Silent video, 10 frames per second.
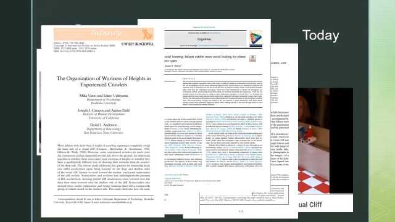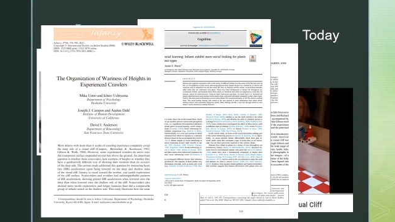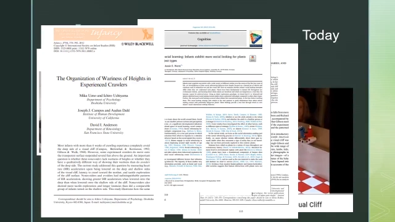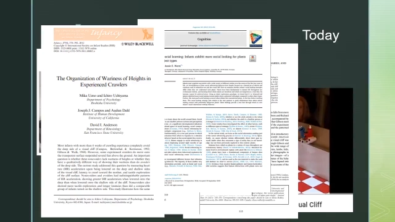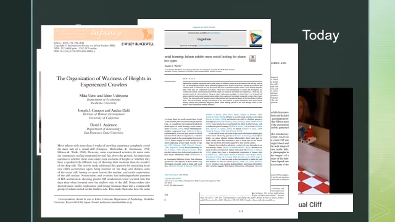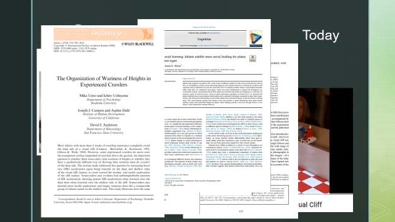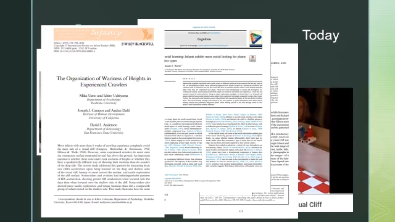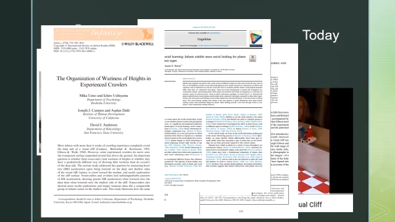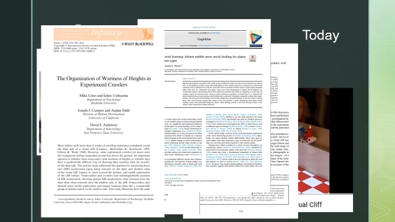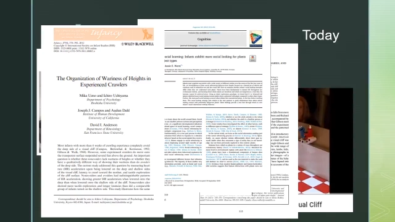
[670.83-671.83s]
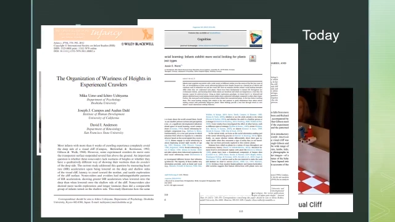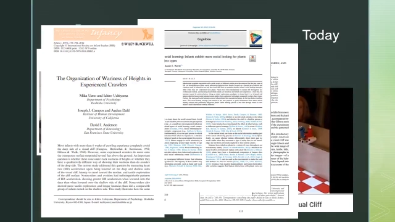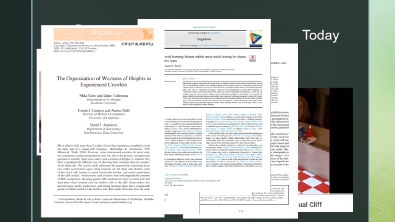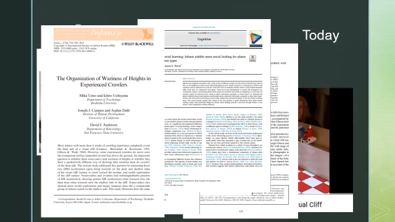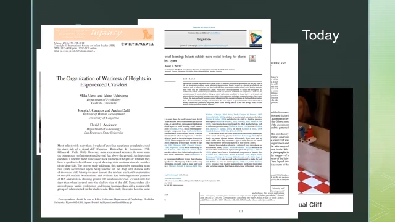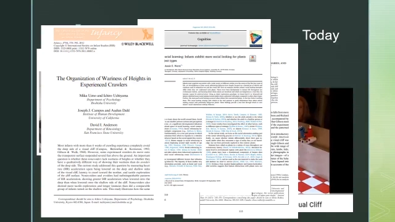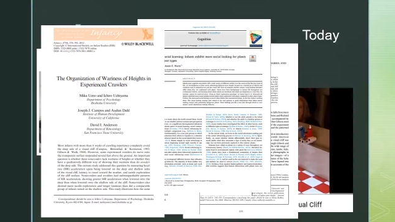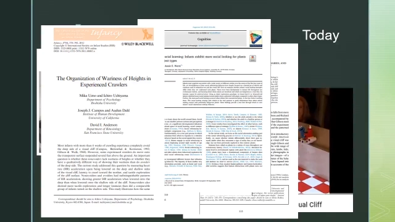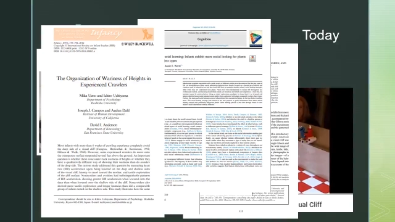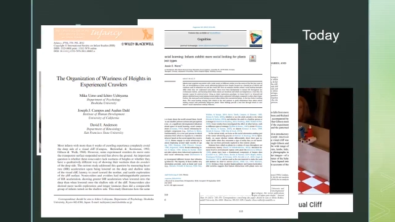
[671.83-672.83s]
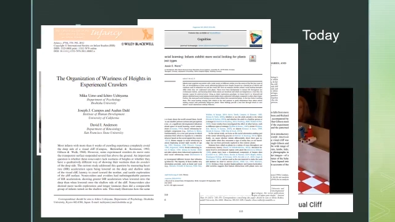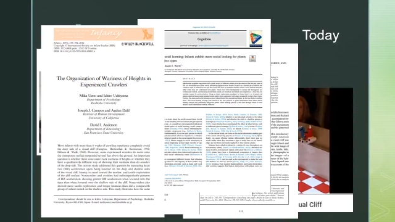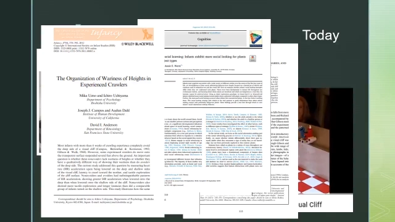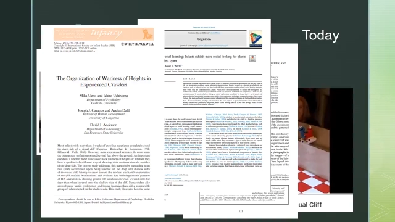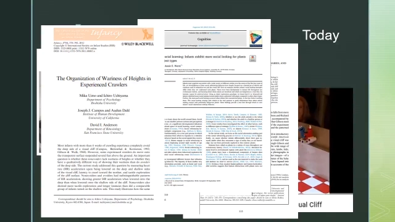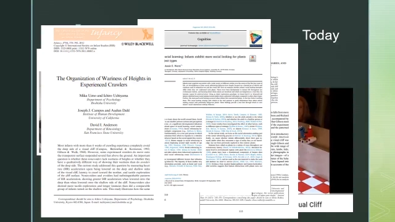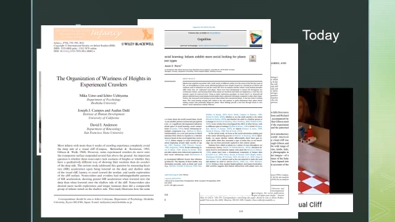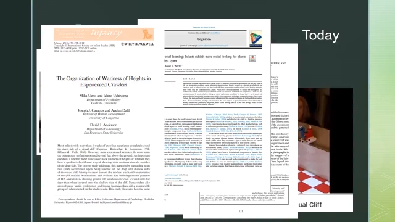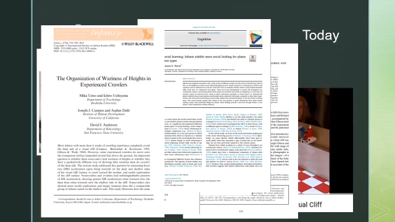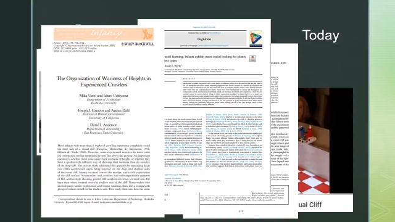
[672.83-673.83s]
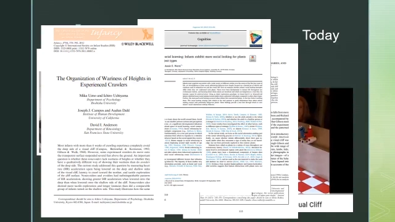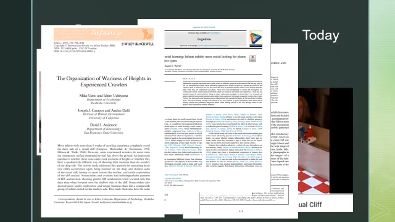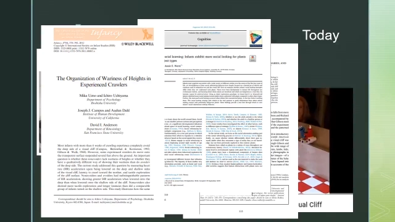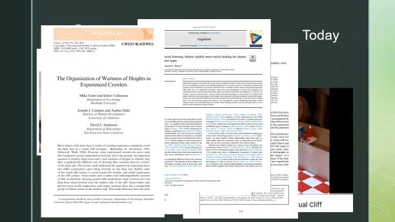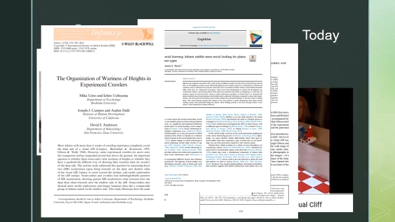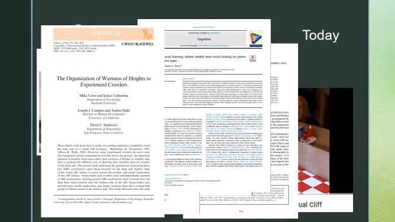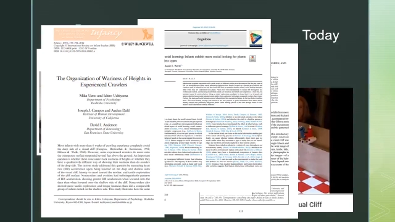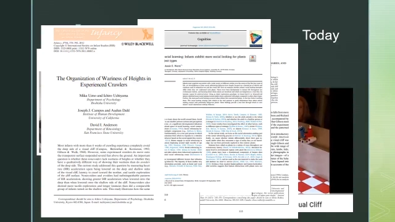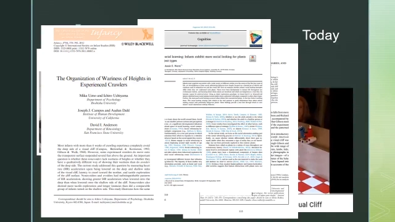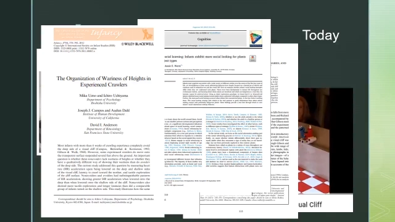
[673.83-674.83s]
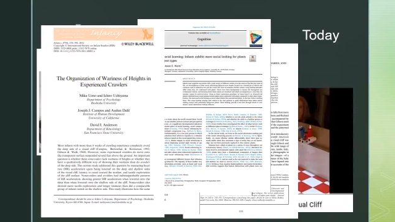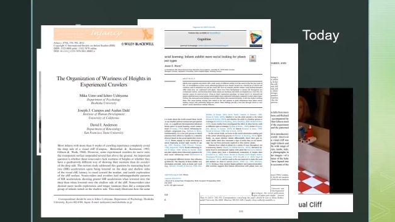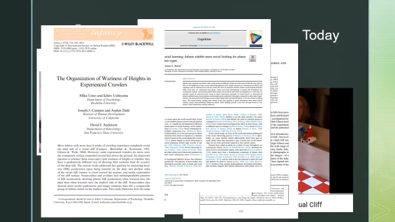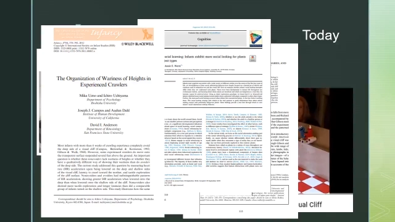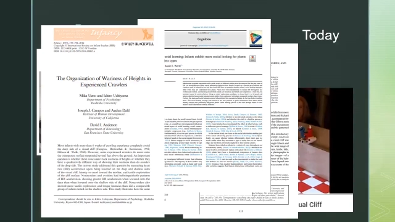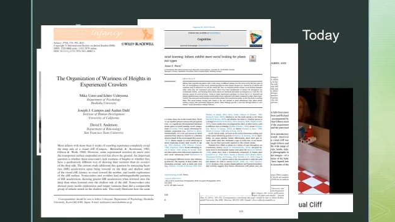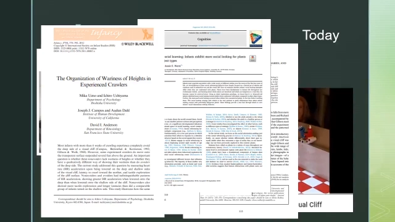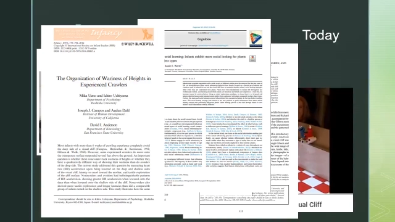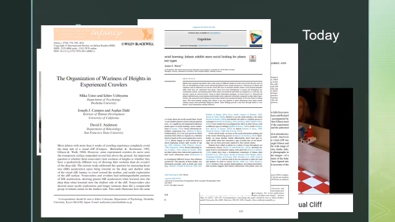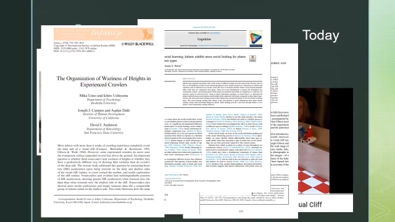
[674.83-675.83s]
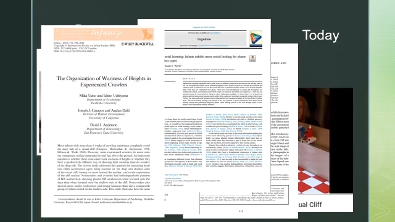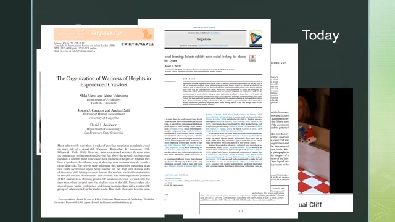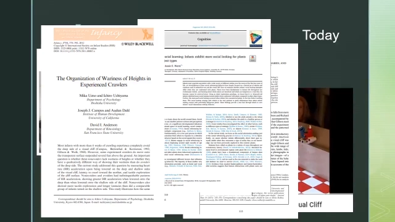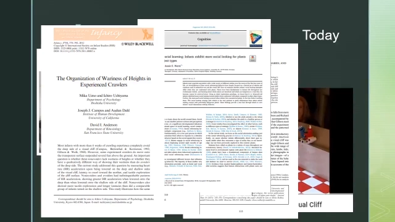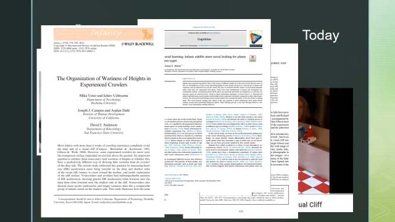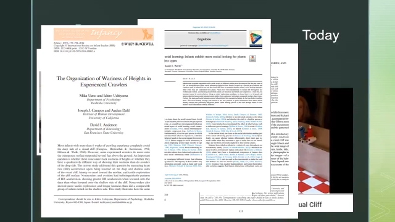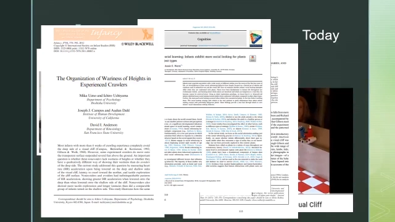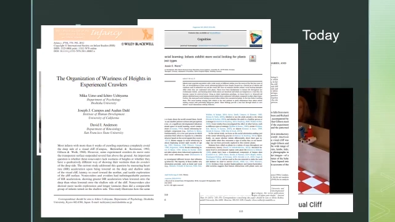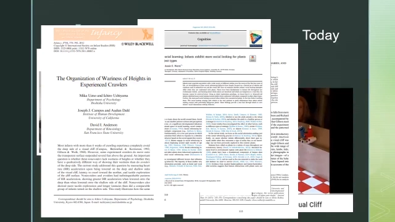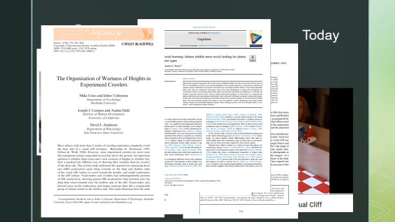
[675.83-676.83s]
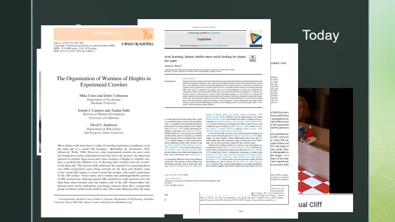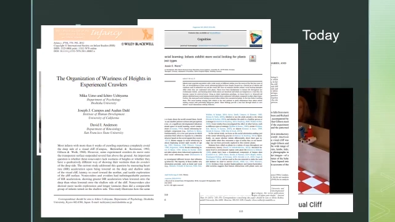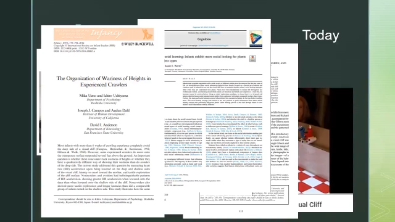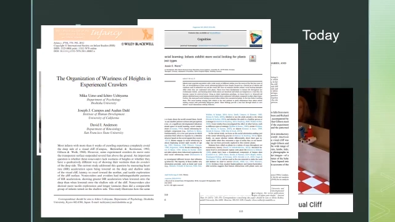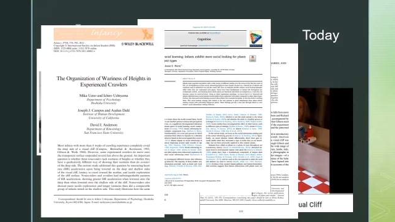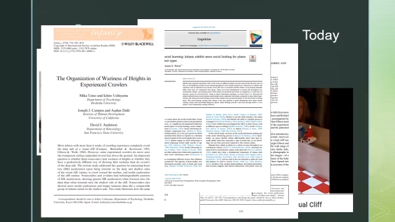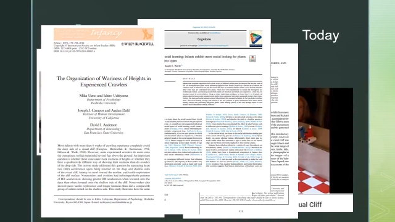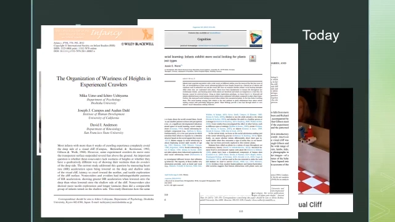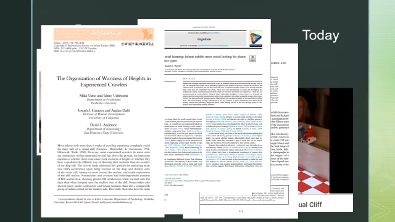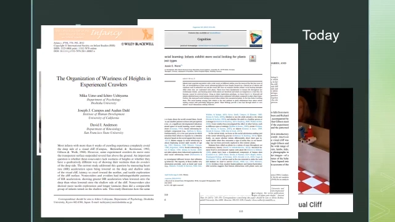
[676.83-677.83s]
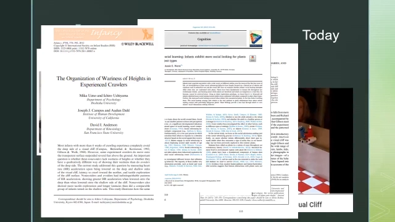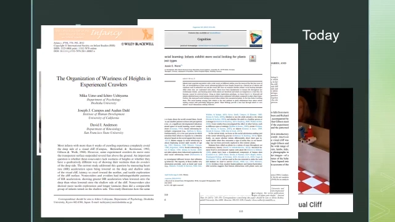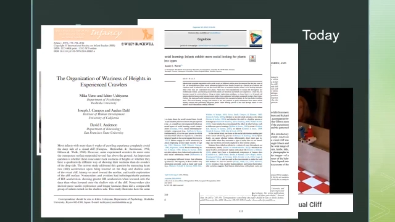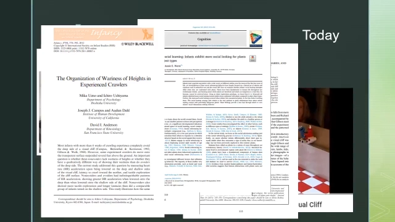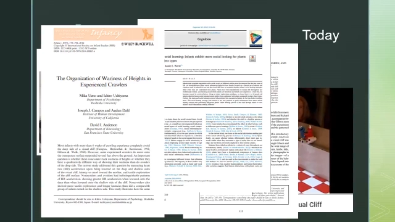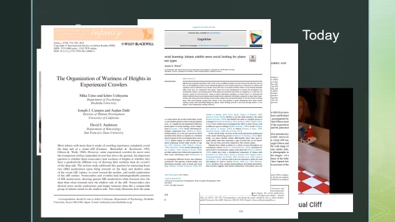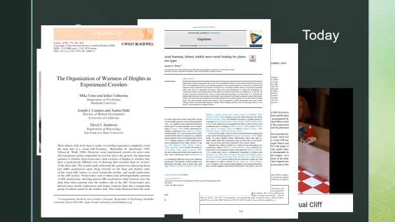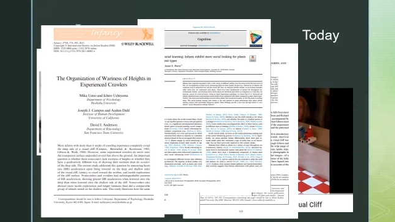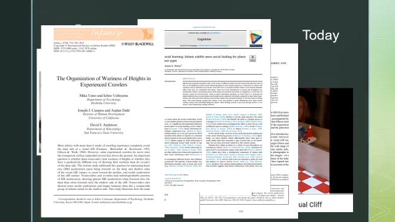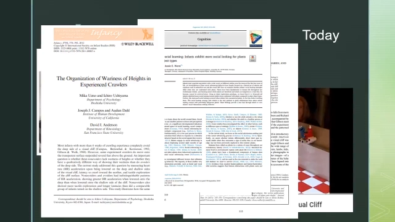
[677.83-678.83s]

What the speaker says: Nobody's mouth can be seen.